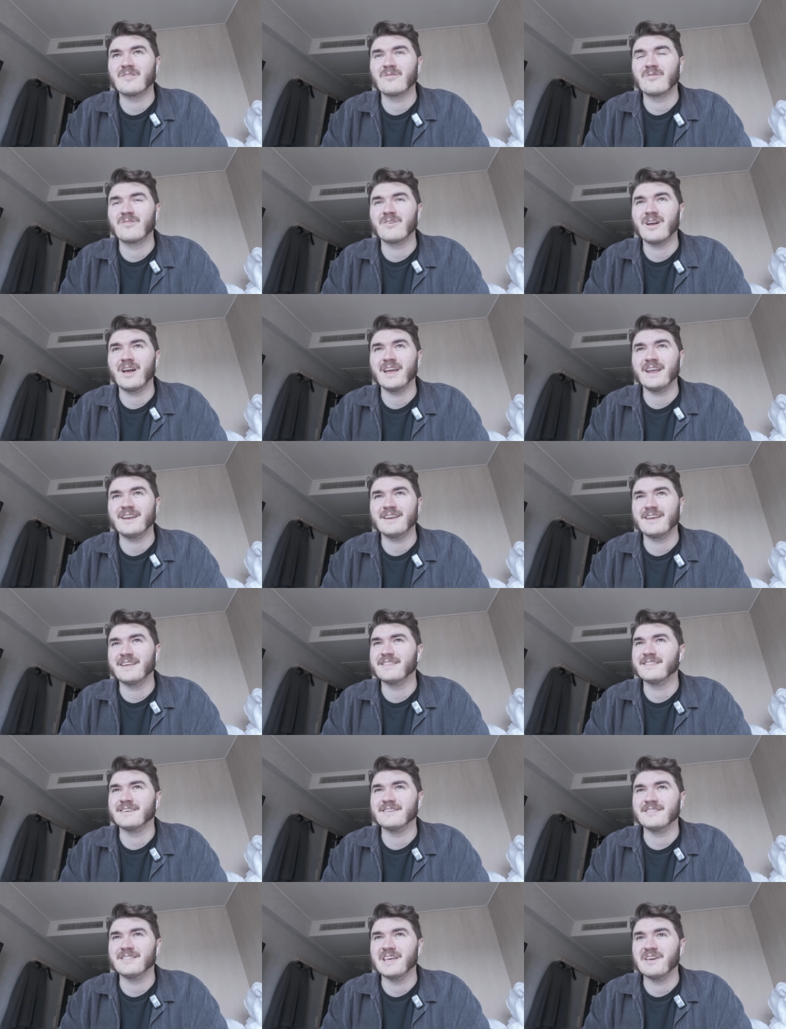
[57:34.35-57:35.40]
right
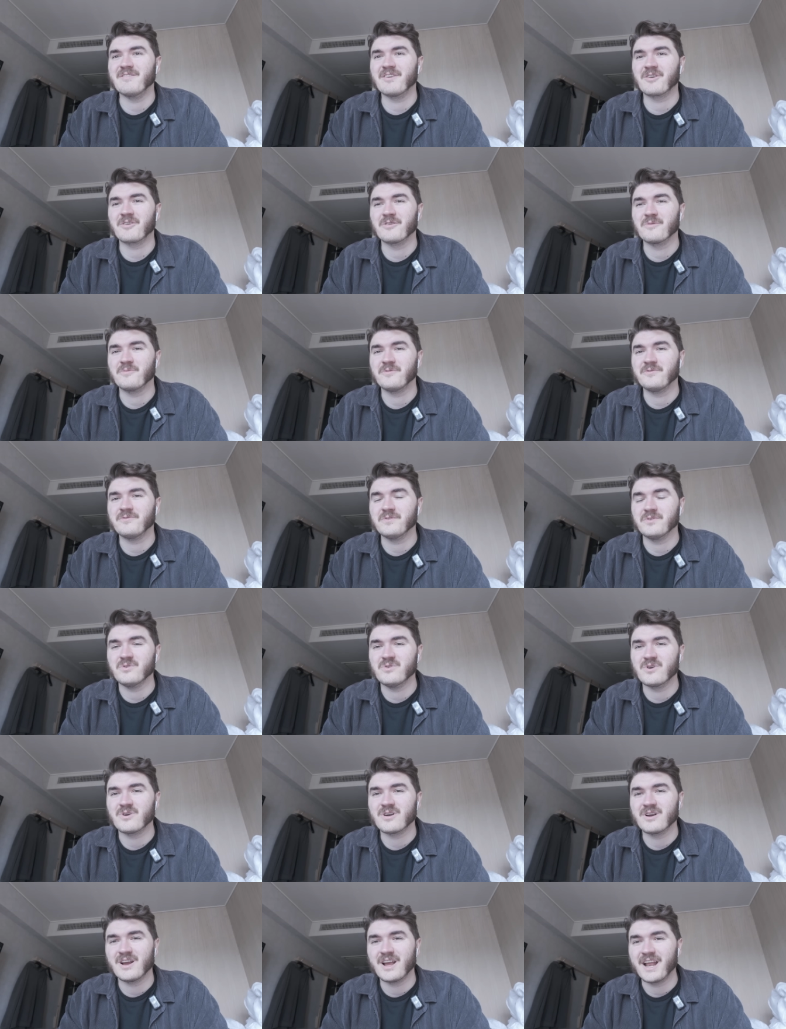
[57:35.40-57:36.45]
in the living room
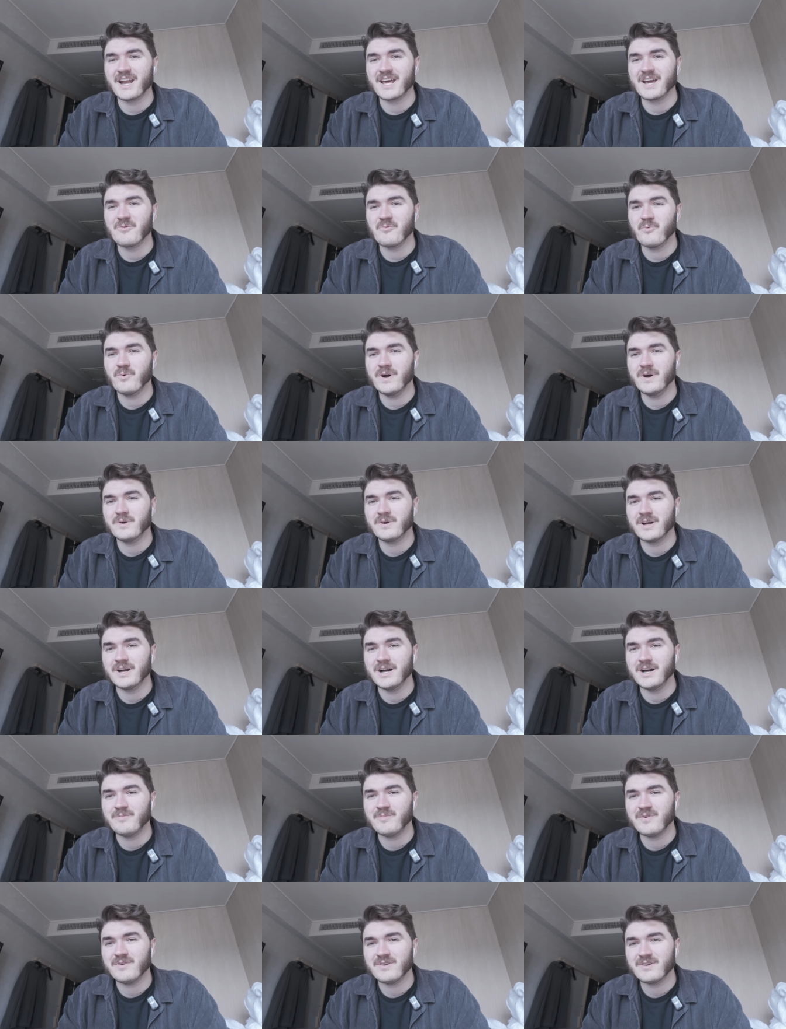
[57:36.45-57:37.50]
floor, and I woke
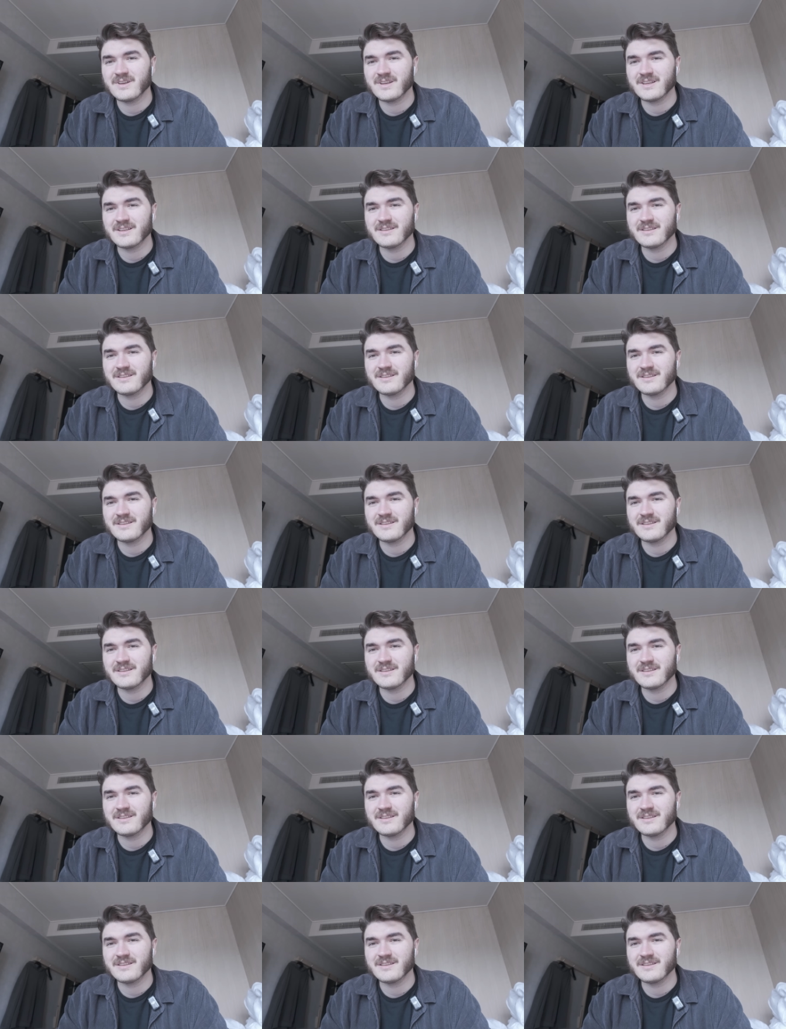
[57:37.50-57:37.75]
up